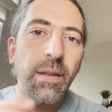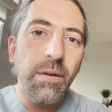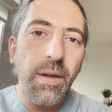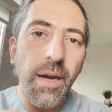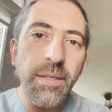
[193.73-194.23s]

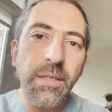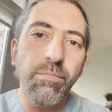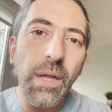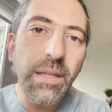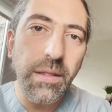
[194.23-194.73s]
causes
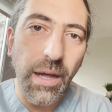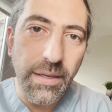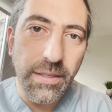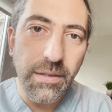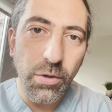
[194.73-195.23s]
blood
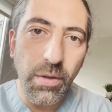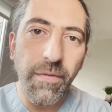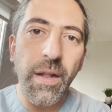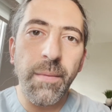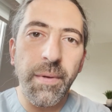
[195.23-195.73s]
clots to
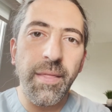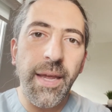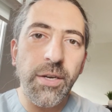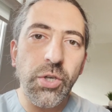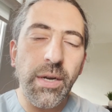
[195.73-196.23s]
develop in the
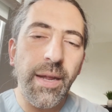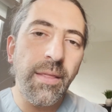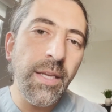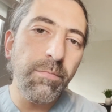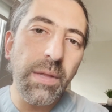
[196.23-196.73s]
atria, and
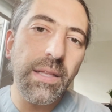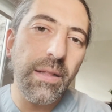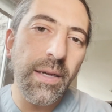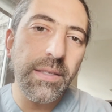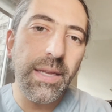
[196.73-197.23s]
these blood
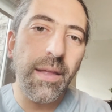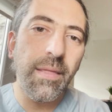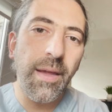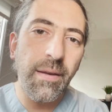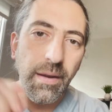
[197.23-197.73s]
clots can
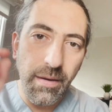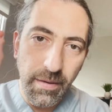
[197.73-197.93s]
then